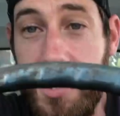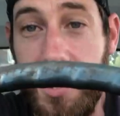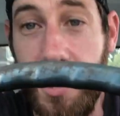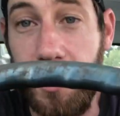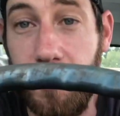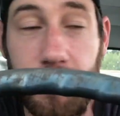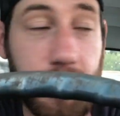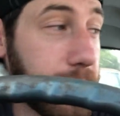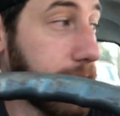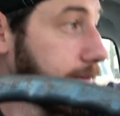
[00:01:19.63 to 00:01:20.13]

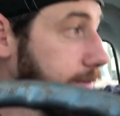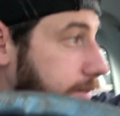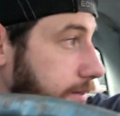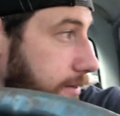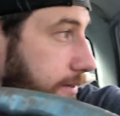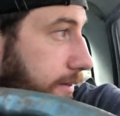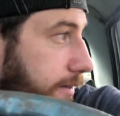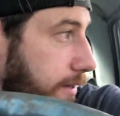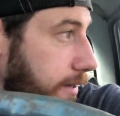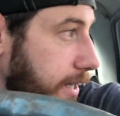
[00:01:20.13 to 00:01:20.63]
So without
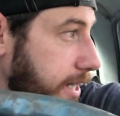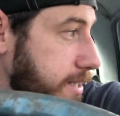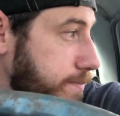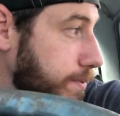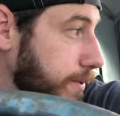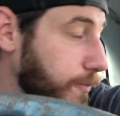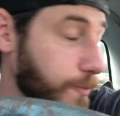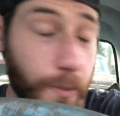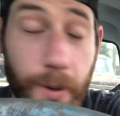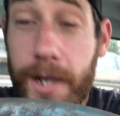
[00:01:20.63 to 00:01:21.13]
further
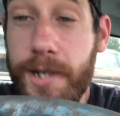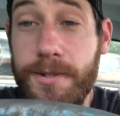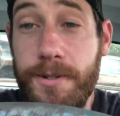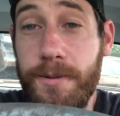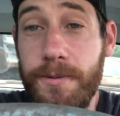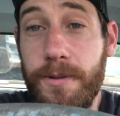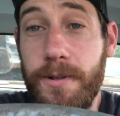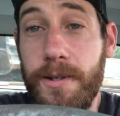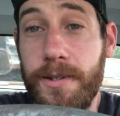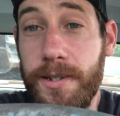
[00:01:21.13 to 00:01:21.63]
ado,
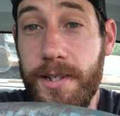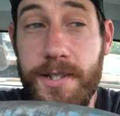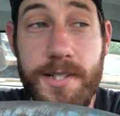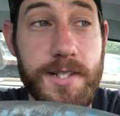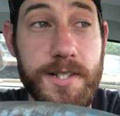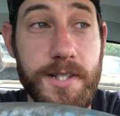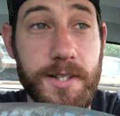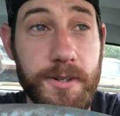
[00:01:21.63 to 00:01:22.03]
here's the vlog